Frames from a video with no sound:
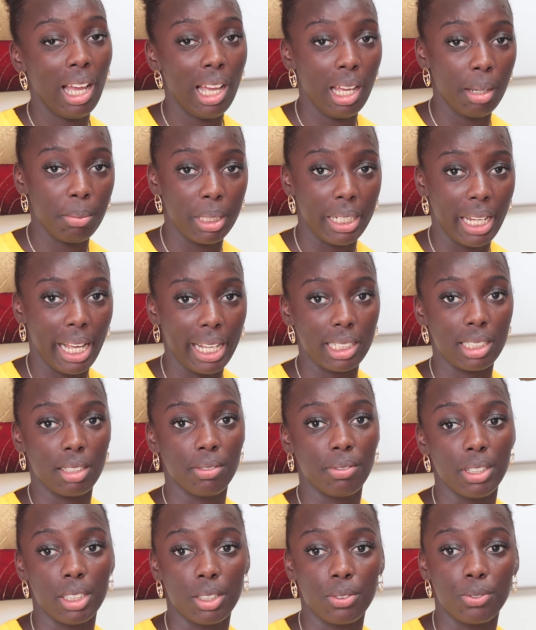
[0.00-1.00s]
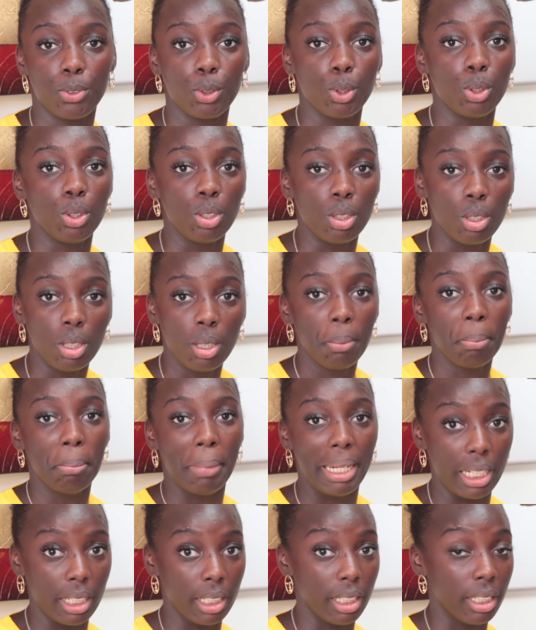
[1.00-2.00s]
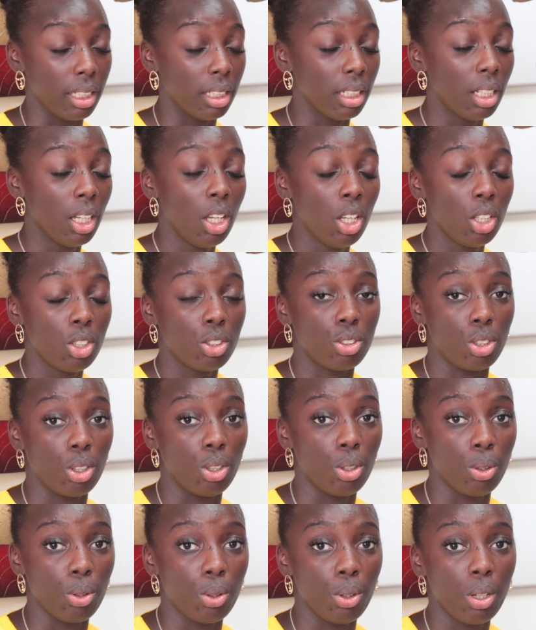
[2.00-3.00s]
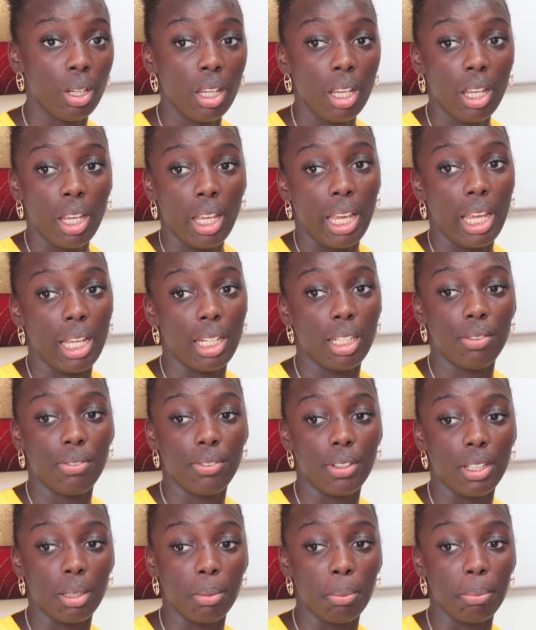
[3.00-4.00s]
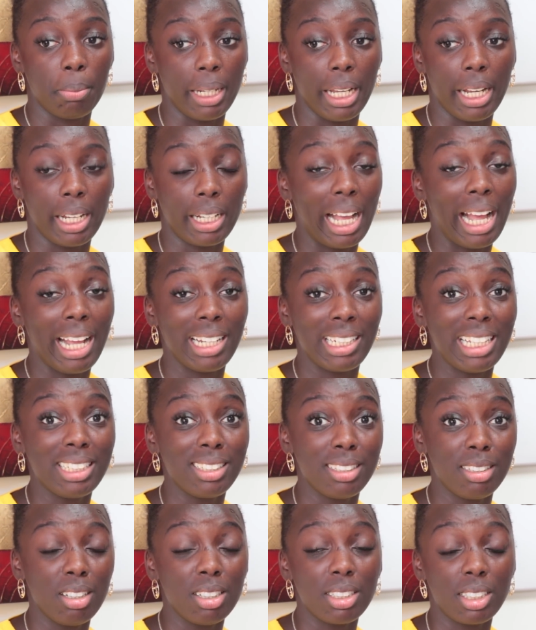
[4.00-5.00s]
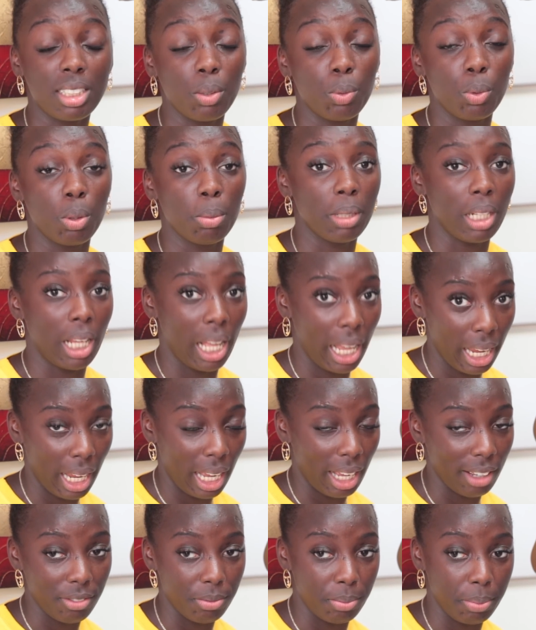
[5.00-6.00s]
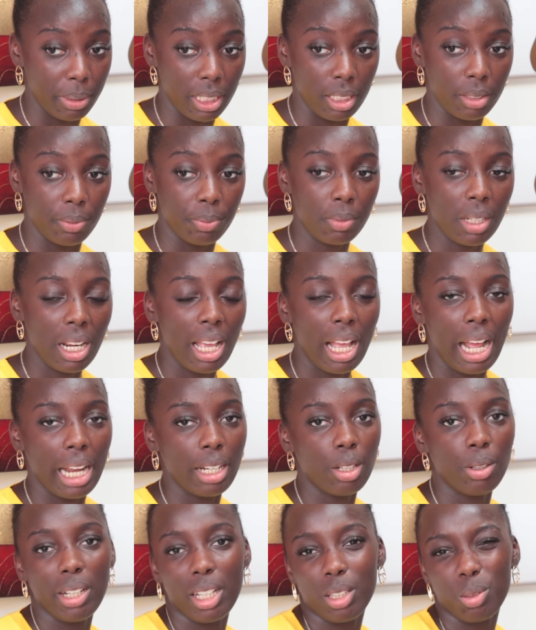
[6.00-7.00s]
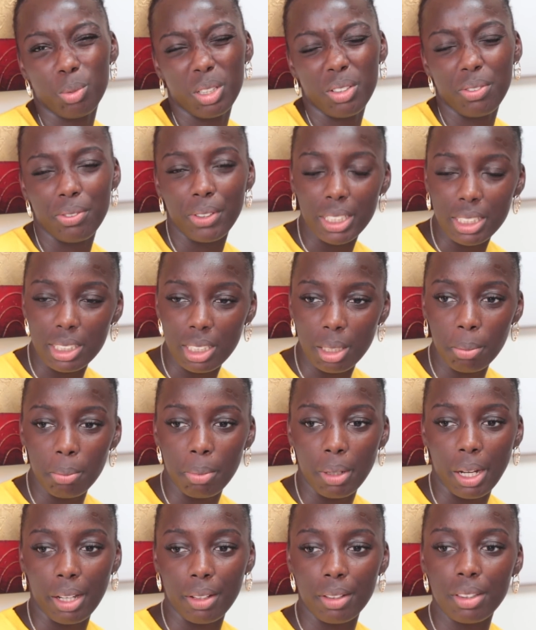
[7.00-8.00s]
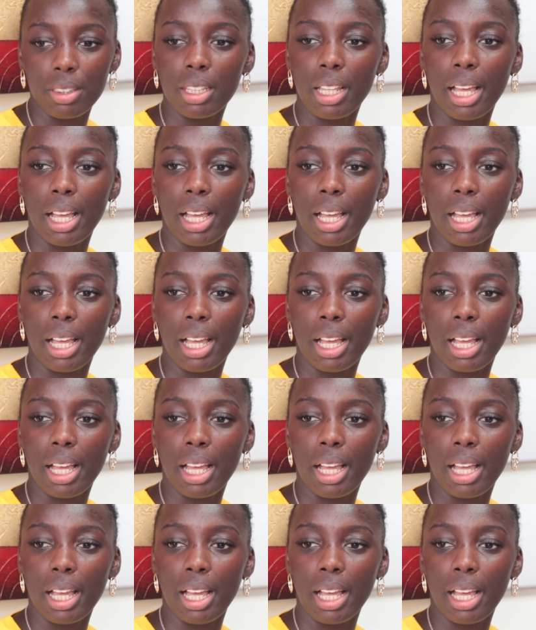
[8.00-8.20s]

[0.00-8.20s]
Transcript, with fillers: i'm an activist for melanin so anything black. And as a dark skinned woman, I have been, I don't like the word victim, but